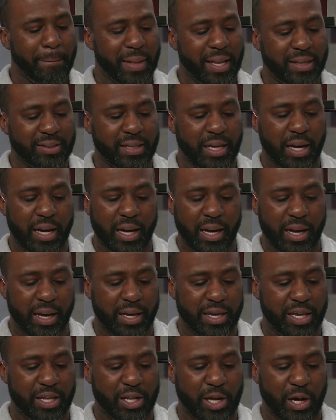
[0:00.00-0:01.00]
And,
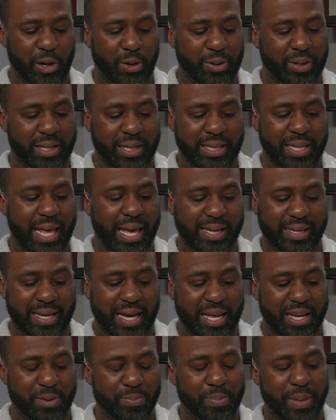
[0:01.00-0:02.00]
you know, that
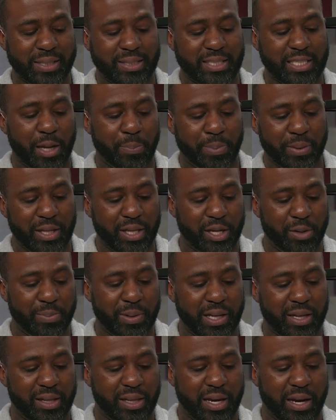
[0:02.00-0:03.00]
kind of messed up a little
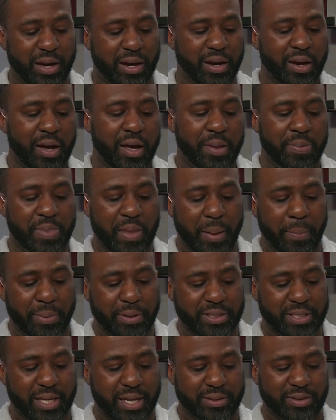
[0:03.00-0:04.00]
bit of their
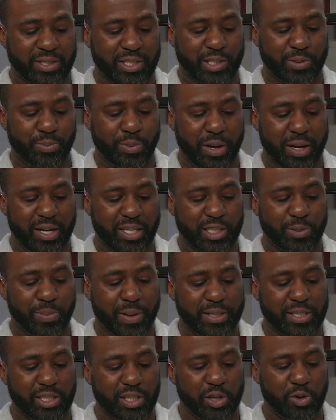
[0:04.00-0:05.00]
numbers against the spread,
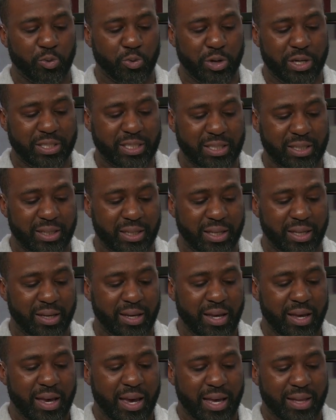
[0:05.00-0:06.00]
especially recently.
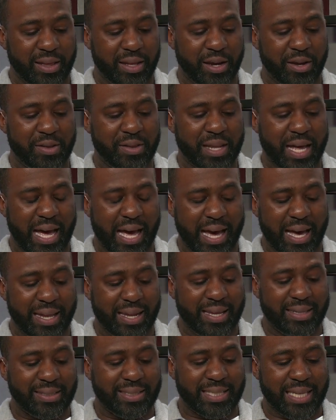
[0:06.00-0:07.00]
And they're
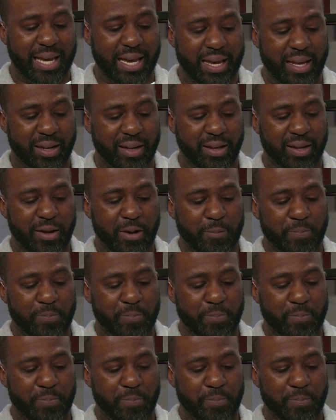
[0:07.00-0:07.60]
9-10.